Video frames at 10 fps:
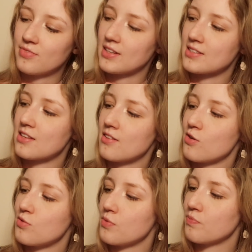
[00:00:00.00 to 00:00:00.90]
things that they
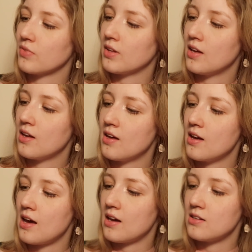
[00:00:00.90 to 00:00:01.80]
offer.
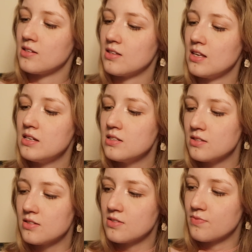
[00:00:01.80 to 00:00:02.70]
And
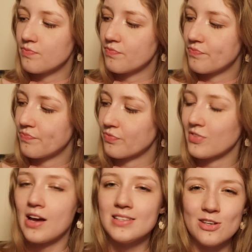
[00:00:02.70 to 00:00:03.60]
these,
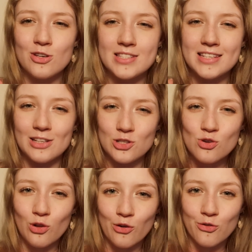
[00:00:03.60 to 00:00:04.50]
as you can see, do
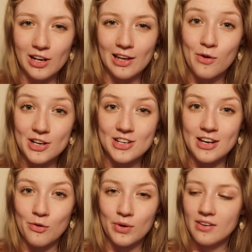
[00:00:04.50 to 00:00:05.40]
look really quite
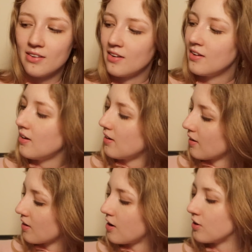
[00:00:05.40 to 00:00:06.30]
genuine.
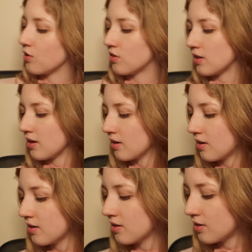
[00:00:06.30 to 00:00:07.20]
Like, I don't think
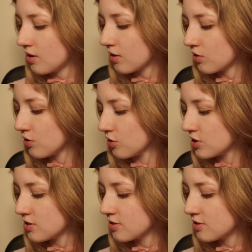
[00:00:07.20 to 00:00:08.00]
I could